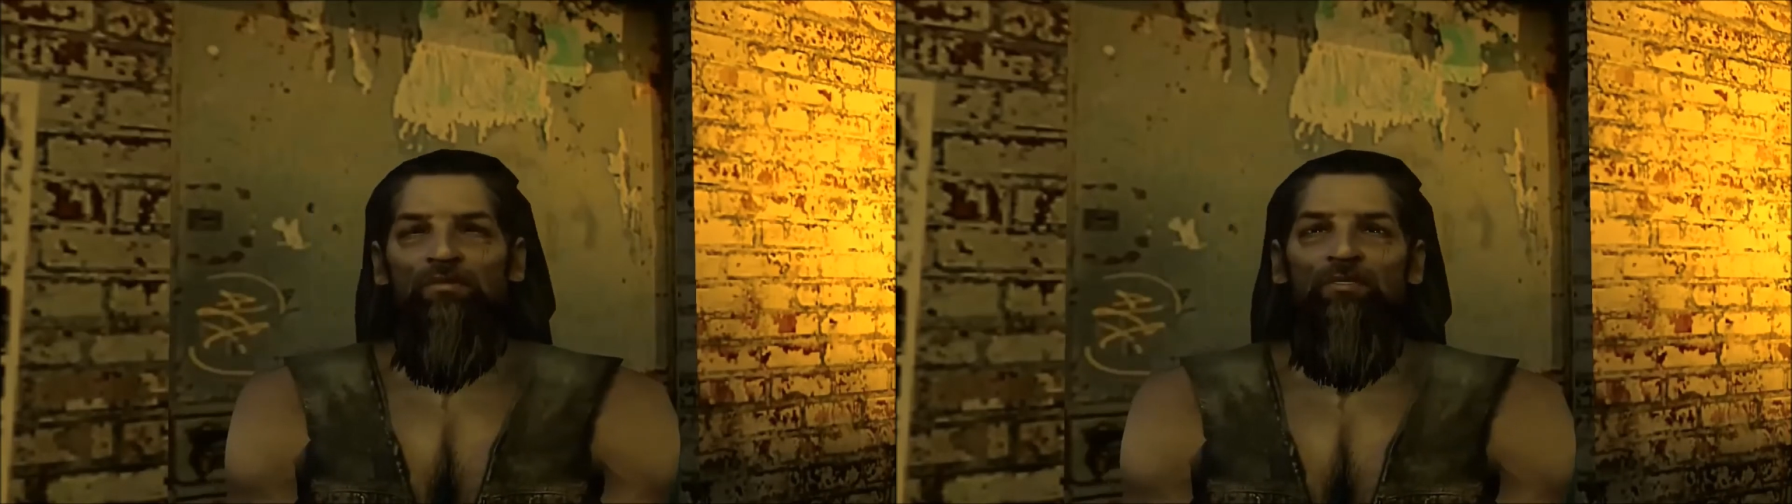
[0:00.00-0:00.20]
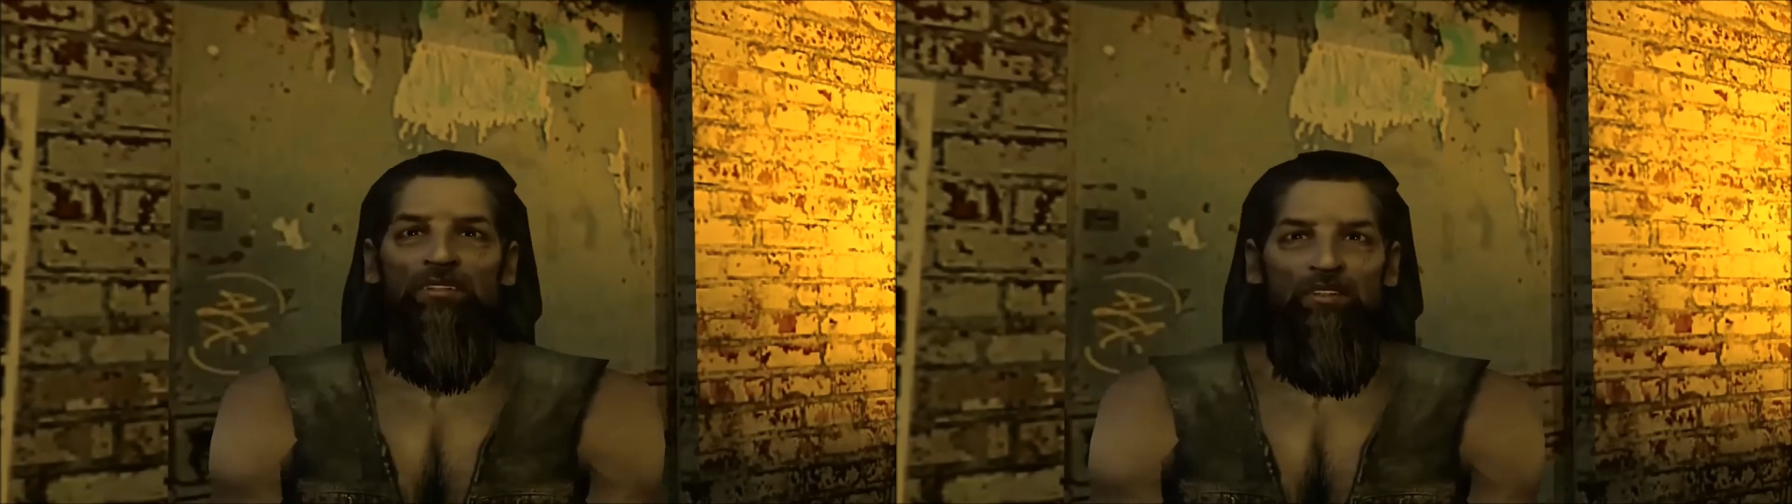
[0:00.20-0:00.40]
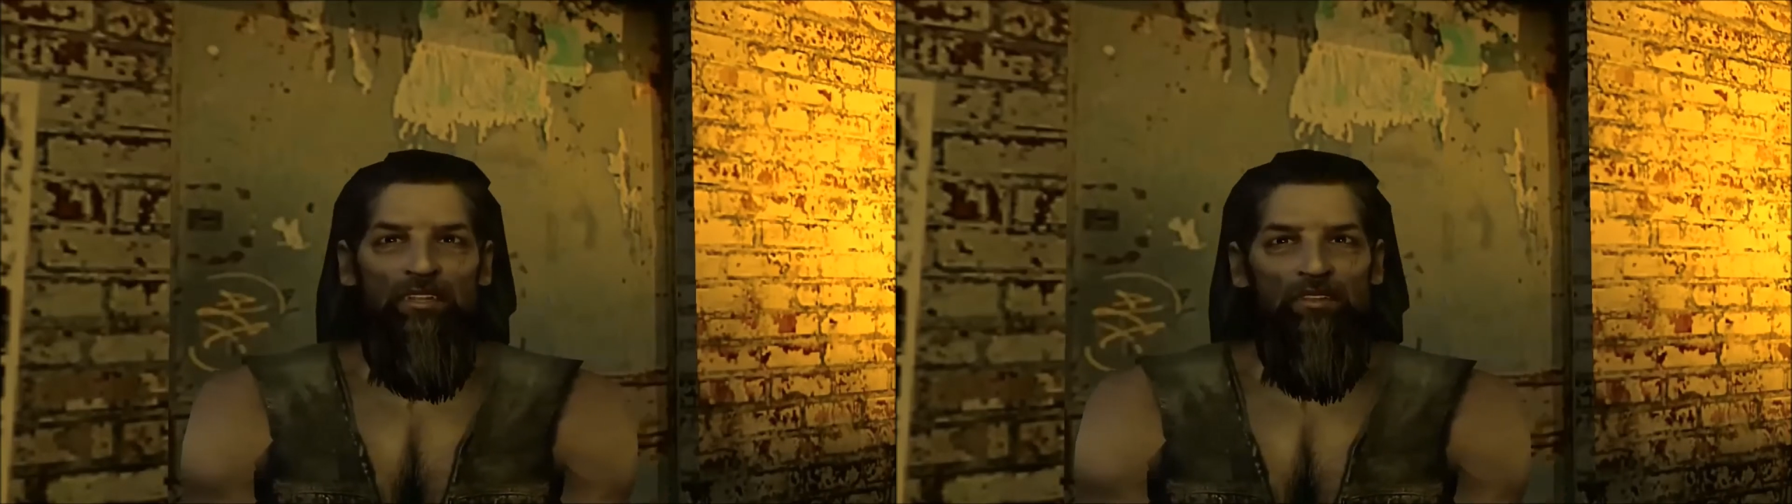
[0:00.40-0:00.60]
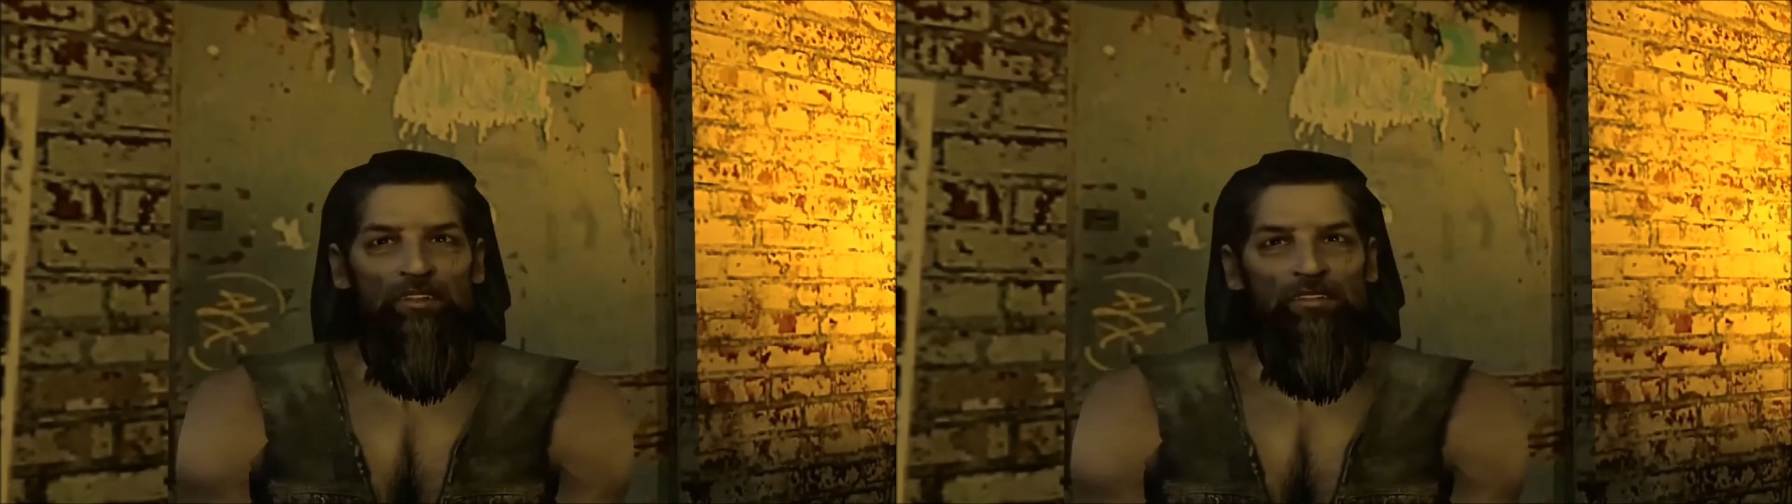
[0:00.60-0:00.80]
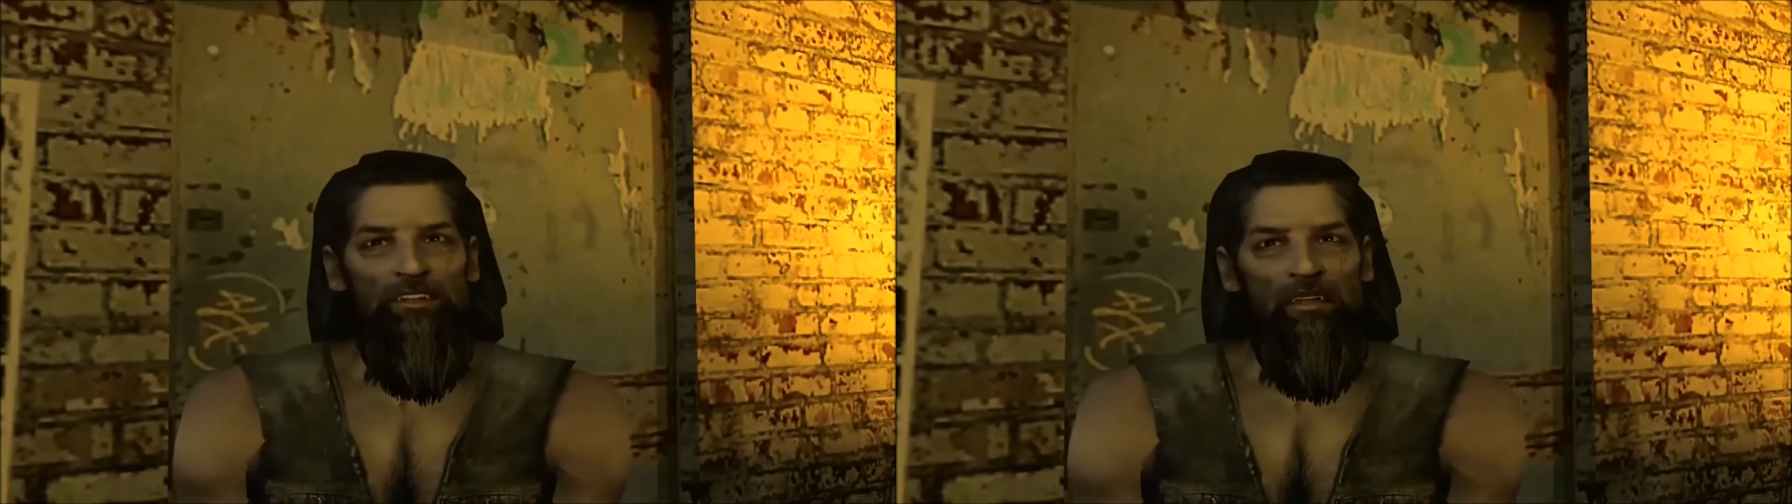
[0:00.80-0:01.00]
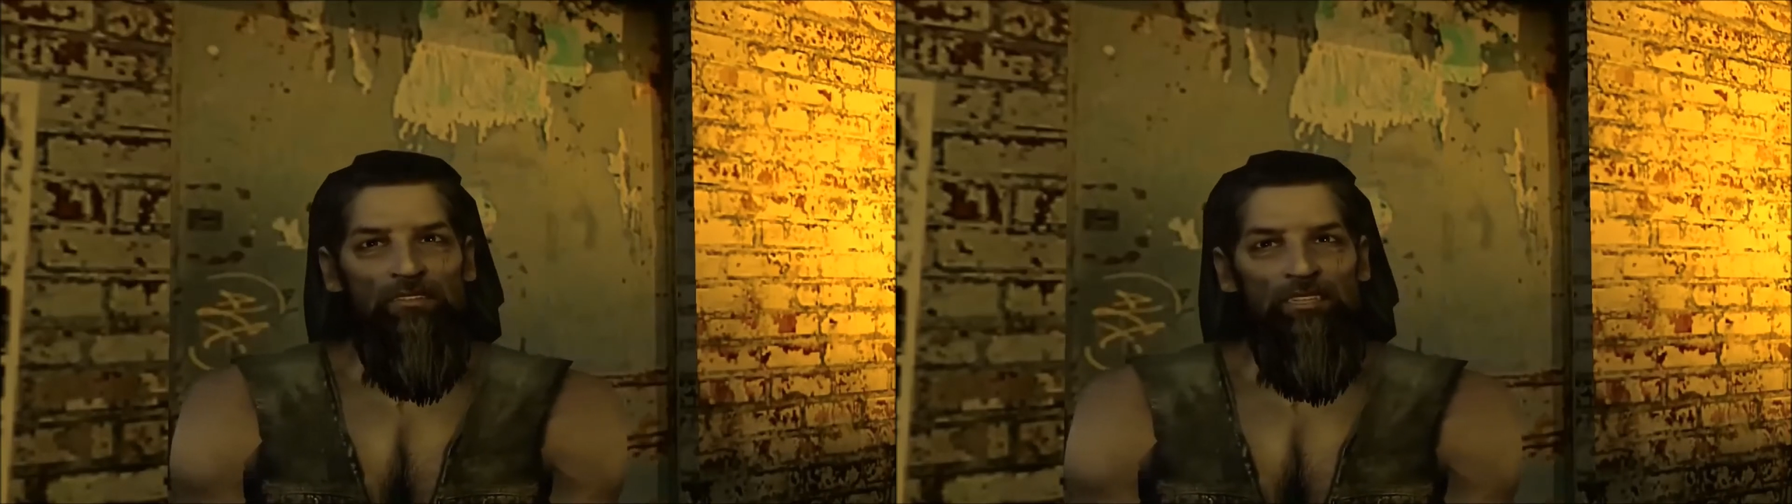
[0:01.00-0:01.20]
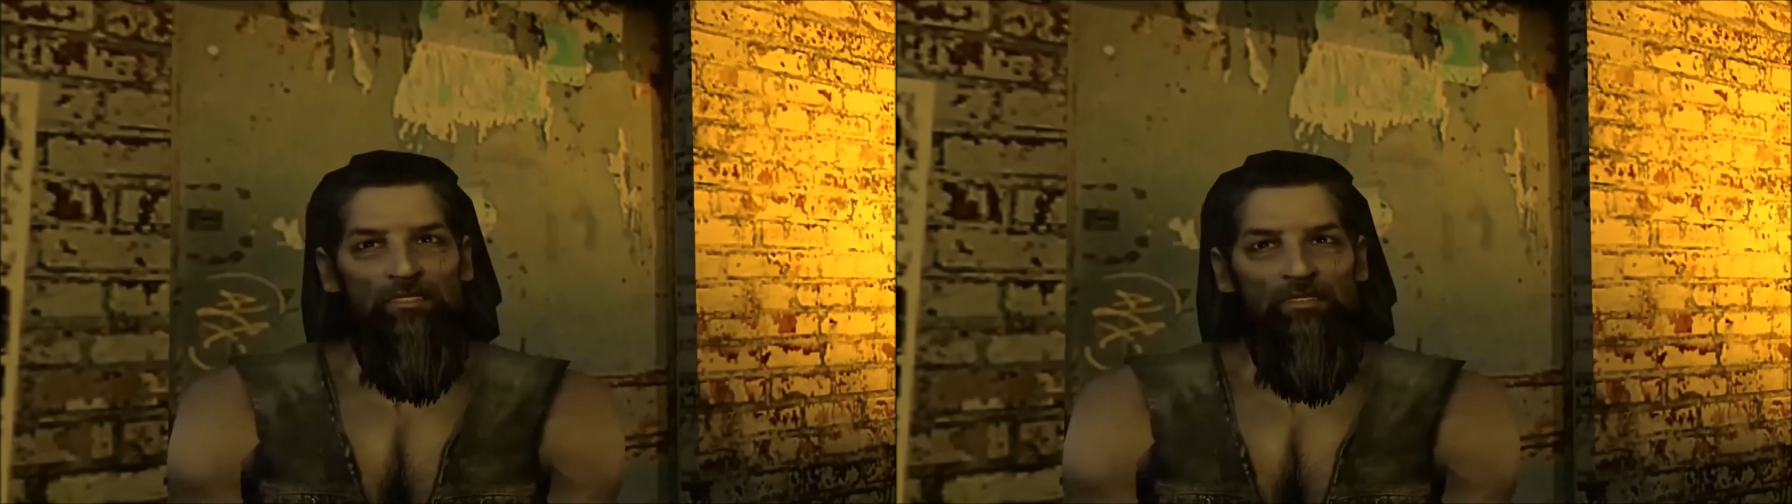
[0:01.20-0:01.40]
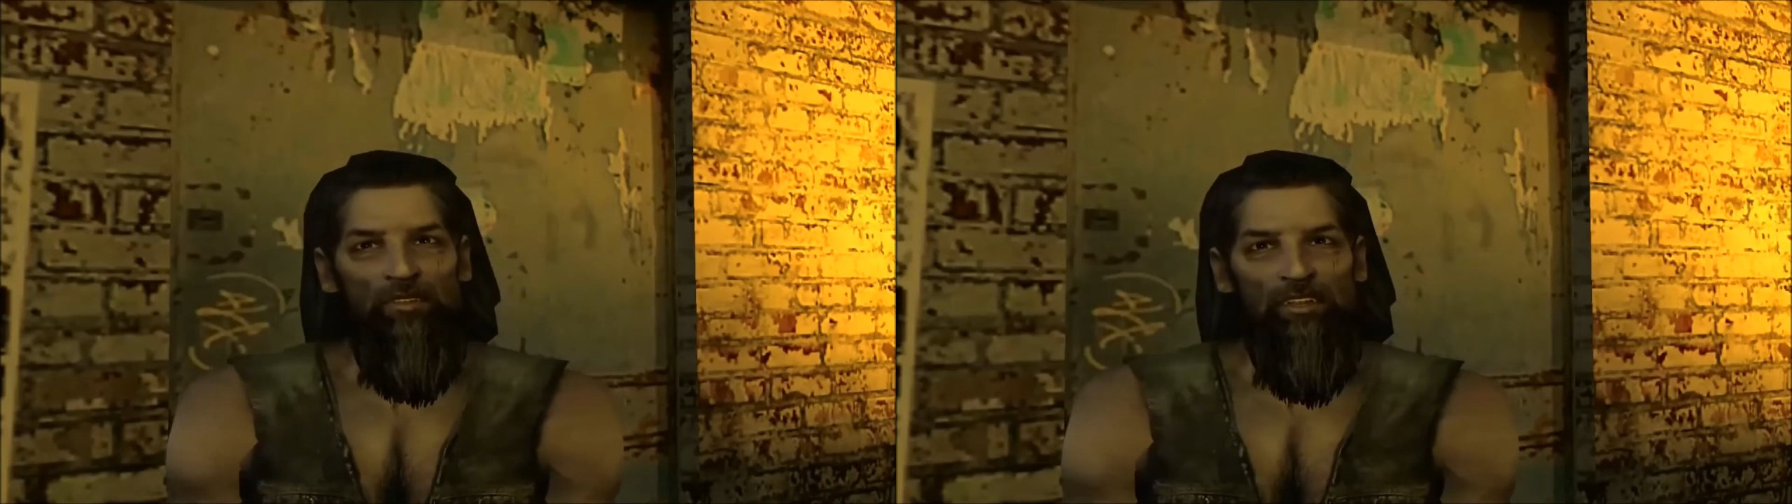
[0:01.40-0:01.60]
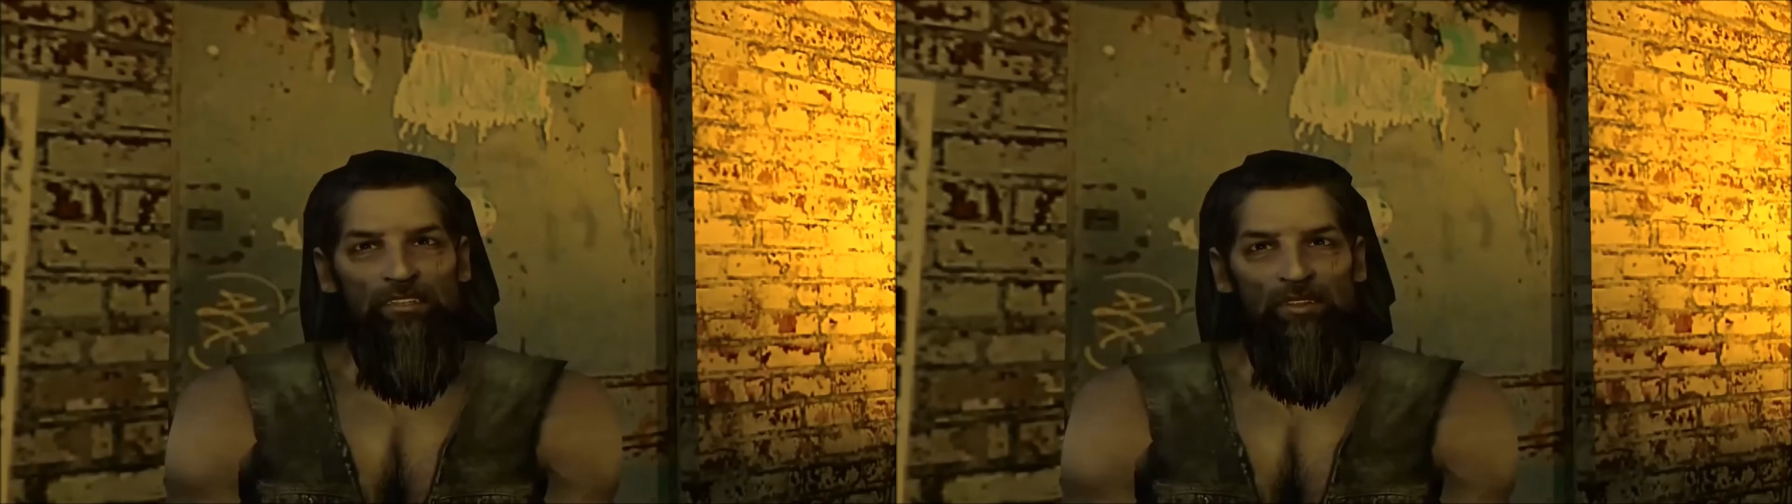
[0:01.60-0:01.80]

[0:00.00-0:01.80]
Bring you closer to that beast you got